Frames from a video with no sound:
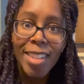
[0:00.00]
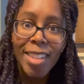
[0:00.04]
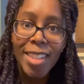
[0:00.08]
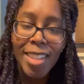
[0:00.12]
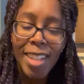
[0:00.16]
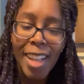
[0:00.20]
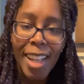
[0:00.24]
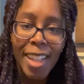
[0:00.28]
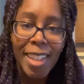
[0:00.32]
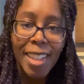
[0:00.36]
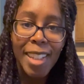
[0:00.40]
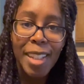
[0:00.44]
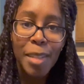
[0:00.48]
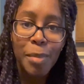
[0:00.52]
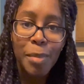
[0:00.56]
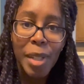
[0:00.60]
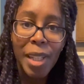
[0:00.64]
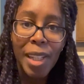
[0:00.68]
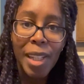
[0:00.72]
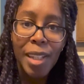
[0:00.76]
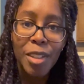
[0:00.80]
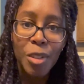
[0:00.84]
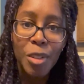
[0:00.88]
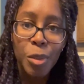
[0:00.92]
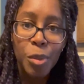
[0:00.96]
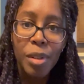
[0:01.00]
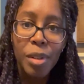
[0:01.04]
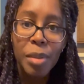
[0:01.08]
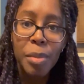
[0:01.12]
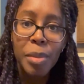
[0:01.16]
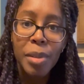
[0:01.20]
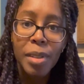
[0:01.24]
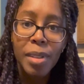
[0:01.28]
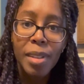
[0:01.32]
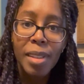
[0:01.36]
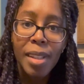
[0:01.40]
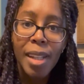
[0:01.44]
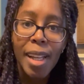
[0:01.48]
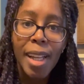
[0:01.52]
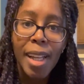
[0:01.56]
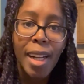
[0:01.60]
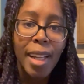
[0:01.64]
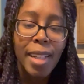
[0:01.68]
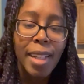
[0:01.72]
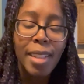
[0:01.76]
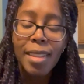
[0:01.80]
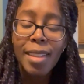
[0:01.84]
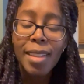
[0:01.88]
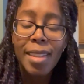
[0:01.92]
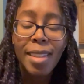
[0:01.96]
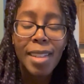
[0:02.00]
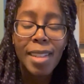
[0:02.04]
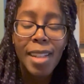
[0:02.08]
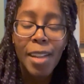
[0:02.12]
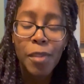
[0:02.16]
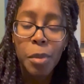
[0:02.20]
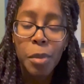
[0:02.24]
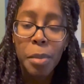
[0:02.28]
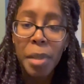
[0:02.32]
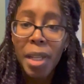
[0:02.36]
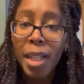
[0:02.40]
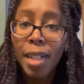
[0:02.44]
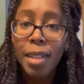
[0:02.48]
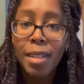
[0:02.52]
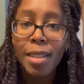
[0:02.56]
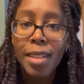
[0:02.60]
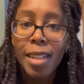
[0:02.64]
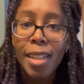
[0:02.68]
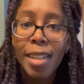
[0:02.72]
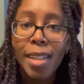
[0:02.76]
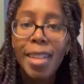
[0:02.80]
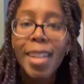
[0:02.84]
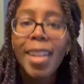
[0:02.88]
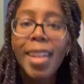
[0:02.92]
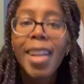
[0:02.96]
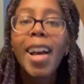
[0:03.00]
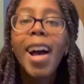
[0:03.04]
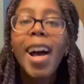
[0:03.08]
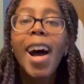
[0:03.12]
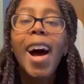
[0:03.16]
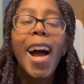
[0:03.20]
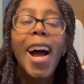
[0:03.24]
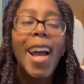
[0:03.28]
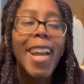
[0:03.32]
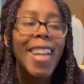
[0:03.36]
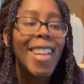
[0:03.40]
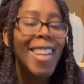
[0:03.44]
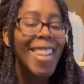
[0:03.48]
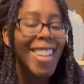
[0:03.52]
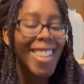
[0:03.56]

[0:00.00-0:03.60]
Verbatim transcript: Snidely being adorable and I just never manage it. I